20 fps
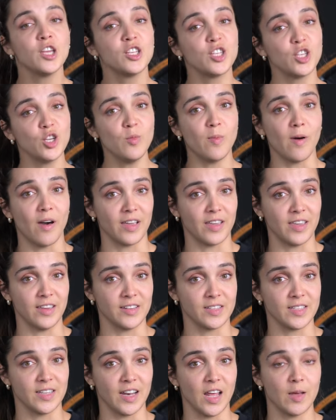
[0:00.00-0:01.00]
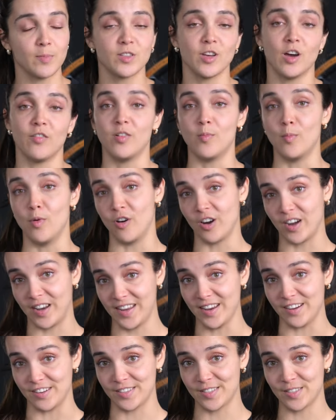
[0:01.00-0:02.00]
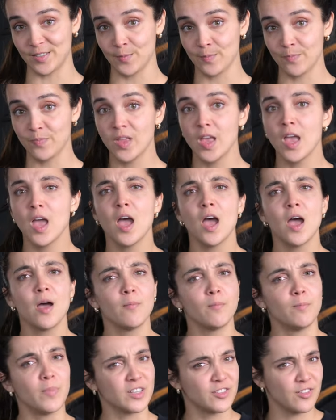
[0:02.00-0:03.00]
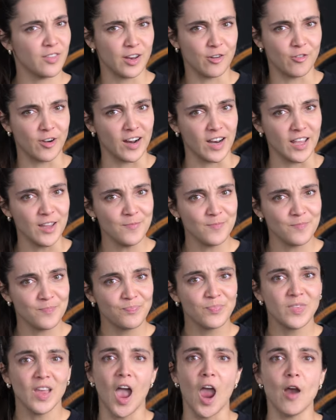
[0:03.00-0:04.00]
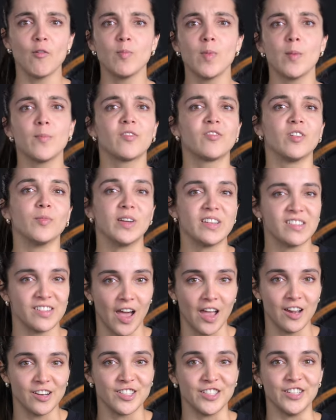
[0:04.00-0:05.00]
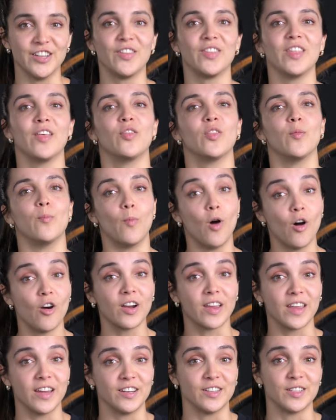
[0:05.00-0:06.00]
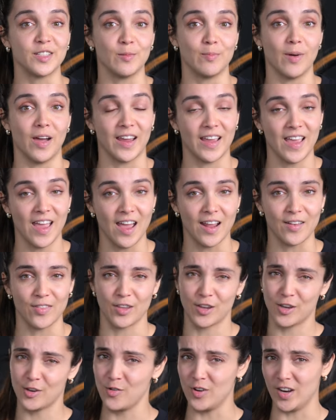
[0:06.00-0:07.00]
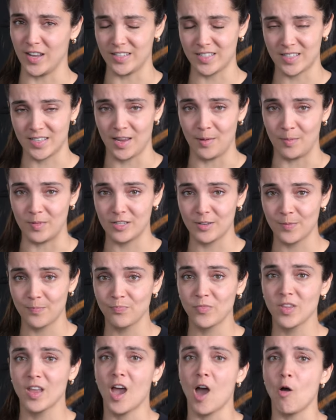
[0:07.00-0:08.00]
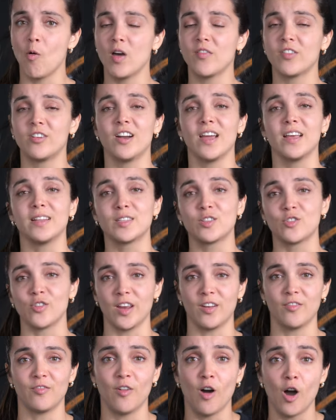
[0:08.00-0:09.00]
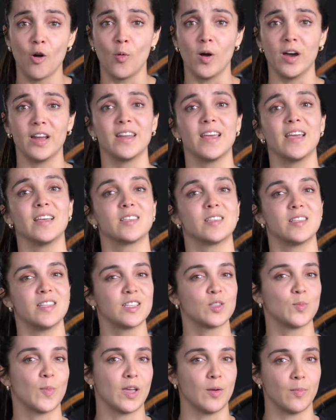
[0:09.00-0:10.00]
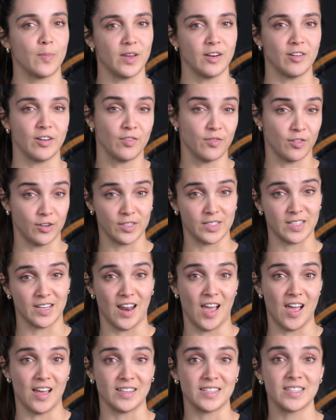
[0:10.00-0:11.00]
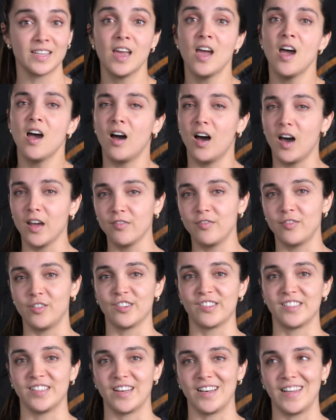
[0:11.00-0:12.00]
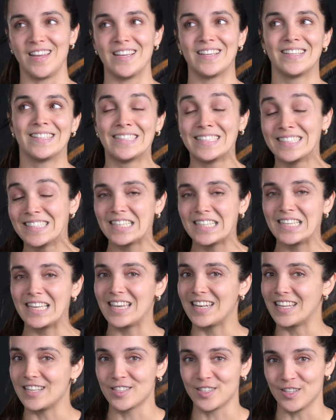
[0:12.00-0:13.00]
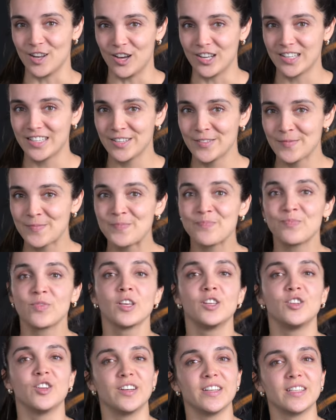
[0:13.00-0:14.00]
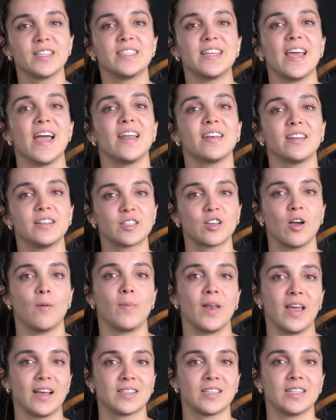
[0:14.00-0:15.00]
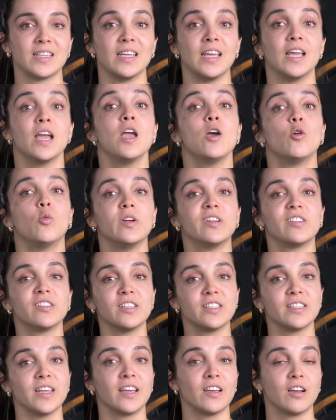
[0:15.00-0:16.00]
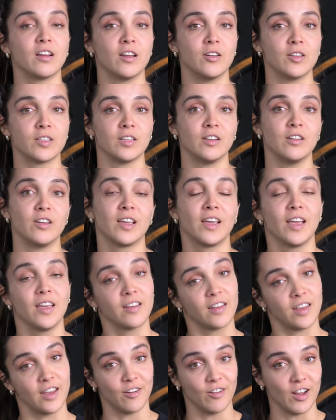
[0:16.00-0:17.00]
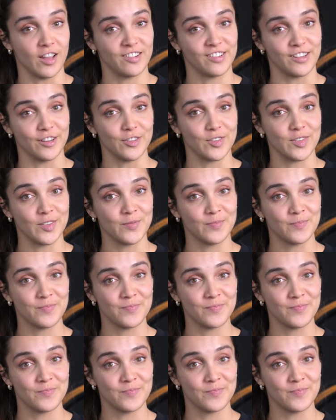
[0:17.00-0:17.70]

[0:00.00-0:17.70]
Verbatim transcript: 2x gear setups offer more gears. But do they really? I remember from my childhood that the more gears your bike had, the cooler it seemed. However, as straightforward as this may appear at first glance, unfortunately, it is not. To understand its complexity, we should take a closer look at gear ratios.